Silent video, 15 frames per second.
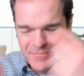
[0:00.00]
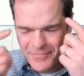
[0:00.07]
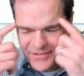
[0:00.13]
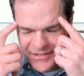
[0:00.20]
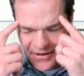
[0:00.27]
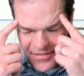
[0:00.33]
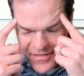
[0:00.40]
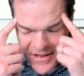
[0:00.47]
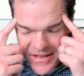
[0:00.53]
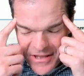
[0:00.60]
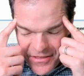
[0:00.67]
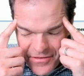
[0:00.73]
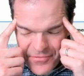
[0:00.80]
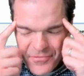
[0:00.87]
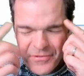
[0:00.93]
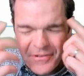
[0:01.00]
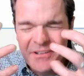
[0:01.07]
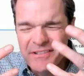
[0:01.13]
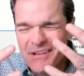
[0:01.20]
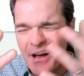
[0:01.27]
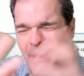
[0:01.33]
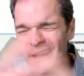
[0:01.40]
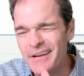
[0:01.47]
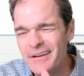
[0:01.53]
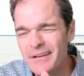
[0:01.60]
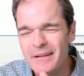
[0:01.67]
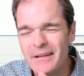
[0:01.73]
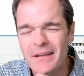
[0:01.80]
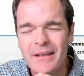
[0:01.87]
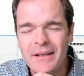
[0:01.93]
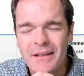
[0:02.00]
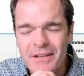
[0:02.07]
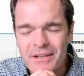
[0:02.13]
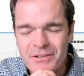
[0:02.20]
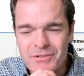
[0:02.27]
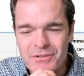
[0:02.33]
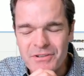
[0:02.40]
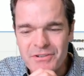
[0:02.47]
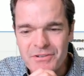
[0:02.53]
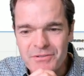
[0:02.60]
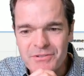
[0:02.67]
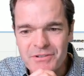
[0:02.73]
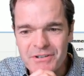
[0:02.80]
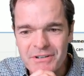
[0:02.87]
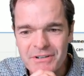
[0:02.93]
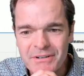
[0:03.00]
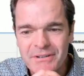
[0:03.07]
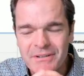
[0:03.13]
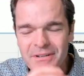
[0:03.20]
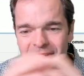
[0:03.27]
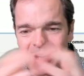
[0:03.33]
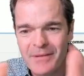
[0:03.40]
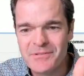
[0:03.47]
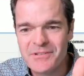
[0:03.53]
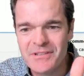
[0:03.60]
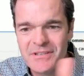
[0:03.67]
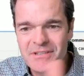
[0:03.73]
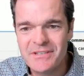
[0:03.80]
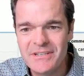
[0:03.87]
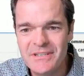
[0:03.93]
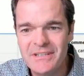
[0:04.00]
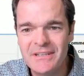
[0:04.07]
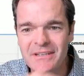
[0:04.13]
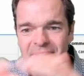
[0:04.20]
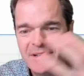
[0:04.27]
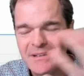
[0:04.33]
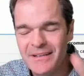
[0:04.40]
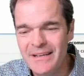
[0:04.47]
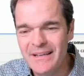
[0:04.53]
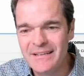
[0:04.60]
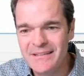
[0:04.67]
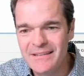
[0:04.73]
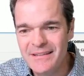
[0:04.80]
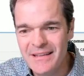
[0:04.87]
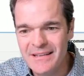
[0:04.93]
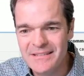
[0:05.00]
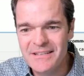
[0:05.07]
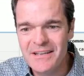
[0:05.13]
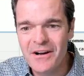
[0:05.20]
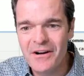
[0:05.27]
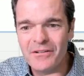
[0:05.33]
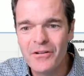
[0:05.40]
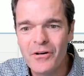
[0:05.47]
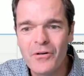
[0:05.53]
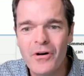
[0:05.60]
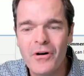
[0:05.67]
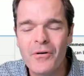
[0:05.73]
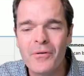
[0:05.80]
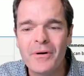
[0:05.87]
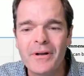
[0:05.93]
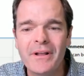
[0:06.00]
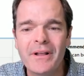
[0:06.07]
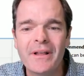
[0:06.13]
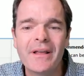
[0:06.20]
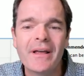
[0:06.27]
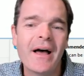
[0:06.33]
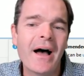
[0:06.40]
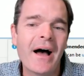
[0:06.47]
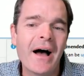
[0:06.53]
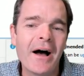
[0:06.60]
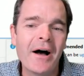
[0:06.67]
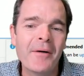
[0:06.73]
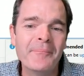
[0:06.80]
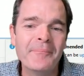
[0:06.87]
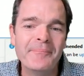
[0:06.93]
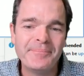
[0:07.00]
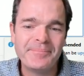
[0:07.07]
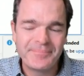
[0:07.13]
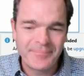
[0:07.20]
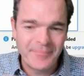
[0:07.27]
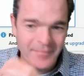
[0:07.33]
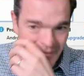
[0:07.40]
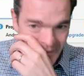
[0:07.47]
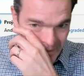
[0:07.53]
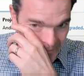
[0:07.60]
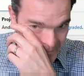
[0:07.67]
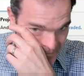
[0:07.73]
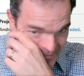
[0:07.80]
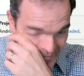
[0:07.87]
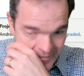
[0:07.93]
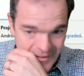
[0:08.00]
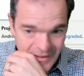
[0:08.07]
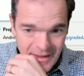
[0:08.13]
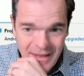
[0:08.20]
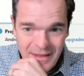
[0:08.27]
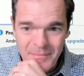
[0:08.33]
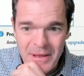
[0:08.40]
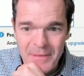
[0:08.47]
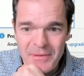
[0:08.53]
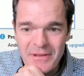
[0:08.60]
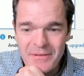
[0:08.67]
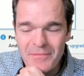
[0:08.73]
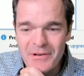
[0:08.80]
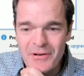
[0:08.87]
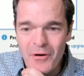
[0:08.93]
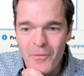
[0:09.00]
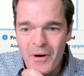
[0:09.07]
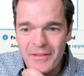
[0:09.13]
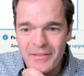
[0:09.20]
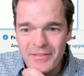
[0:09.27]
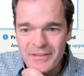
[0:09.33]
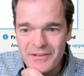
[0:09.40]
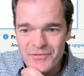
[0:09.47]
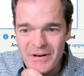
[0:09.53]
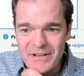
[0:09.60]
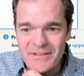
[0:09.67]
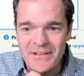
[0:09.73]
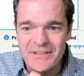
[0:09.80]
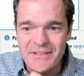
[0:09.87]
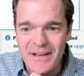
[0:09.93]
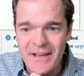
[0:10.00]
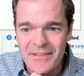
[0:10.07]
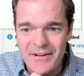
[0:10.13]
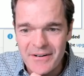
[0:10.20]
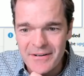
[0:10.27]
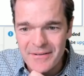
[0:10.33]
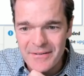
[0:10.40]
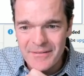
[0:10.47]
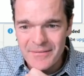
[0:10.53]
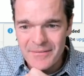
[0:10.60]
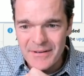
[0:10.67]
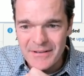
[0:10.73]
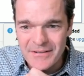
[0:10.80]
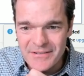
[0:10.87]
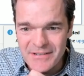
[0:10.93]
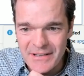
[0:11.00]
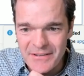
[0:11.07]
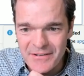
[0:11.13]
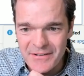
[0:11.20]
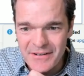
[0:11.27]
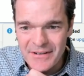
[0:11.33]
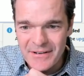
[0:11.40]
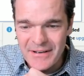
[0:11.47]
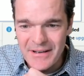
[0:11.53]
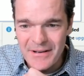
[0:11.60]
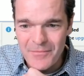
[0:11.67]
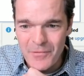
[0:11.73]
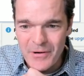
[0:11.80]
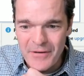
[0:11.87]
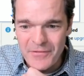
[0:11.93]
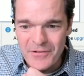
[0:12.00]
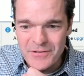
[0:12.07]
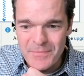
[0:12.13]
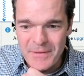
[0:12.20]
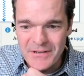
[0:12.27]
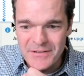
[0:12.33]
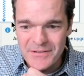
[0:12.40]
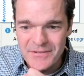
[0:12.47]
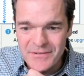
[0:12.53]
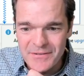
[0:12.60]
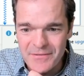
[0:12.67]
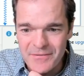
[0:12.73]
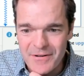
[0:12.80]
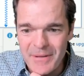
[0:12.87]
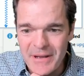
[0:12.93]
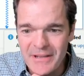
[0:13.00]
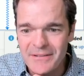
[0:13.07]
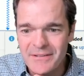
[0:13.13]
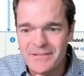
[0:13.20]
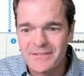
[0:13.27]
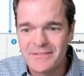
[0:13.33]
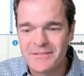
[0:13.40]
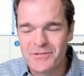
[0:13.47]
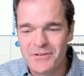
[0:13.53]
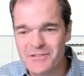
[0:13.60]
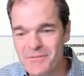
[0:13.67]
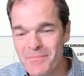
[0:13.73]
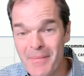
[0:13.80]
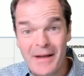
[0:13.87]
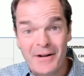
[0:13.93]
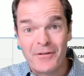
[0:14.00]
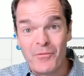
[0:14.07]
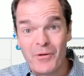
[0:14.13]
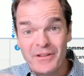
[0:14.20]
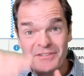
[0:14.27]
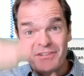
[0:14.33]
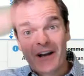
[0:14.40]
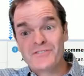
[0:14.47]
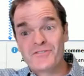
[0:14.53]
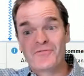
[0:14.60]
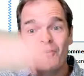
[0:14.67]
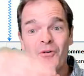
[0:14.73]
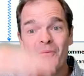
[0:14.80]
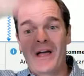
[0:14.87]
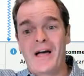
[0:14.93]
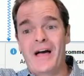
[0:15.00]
start thinking through the design. So the user comes to the scene, they see our logo, and maybe we don't want these right tight together. We can center it in whatever space remains. So it doesn't matter what size of phone we have,